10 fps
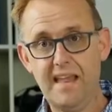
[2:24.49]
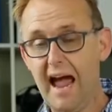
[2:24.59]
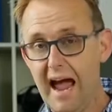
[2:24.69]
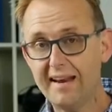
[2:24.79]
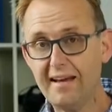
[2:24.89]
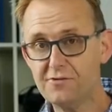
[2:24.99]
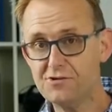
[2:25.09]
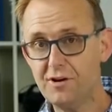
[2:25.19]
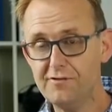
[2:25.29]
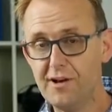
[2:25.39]
And that was
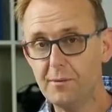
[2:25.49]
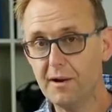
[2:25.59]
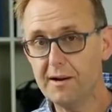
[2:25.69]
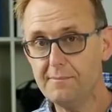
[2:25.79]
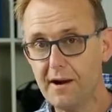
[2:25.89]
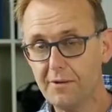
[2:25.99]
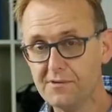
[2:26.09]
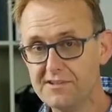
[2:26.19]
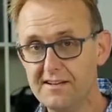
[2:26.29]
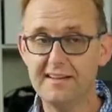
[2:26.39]
only available in Micro
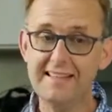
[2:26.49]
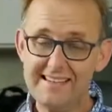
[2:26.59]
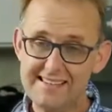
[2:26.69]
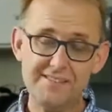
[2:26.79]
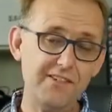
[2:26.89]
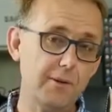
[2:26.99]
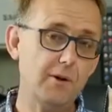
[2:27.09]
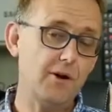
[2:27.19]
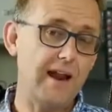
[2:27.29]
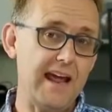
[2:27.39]
Center. This is
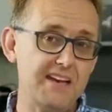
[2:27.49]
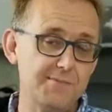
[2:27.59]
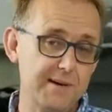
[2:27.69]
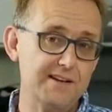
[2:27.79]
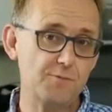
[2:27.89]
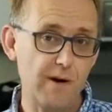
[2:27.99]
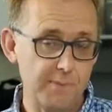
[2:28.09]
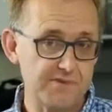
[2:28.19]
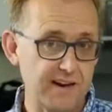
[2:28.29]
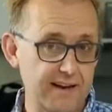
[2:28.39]
available on HP's
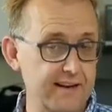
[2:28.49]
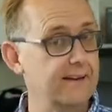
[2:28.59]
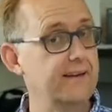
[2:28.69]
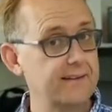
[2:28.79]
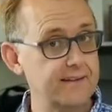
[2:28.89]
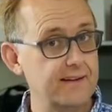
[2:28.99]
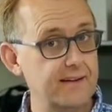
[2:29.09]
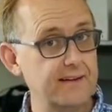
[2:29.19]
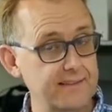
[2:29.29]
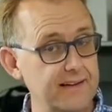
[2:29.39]
website. So
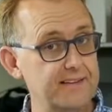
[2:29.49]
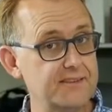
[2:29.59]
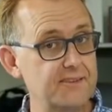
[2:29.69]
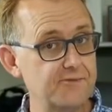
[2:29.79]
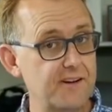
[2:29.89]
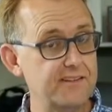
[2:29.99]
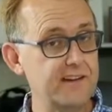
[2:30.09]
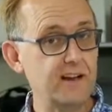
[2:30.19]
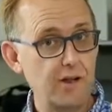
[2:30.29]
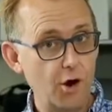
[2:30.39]
I think that's a great
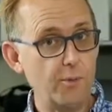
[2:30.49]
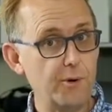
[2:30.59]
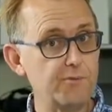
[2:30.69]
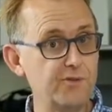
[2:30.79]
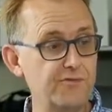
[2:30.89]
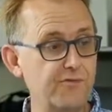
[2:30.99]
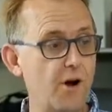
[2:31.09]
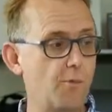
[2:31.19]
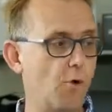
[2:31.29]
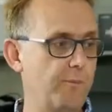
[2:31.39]
deal. Open up to
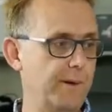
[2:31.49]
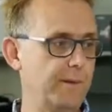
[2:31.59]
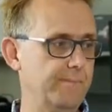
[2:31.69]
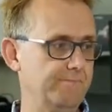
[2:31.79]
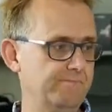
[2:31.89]
far more people.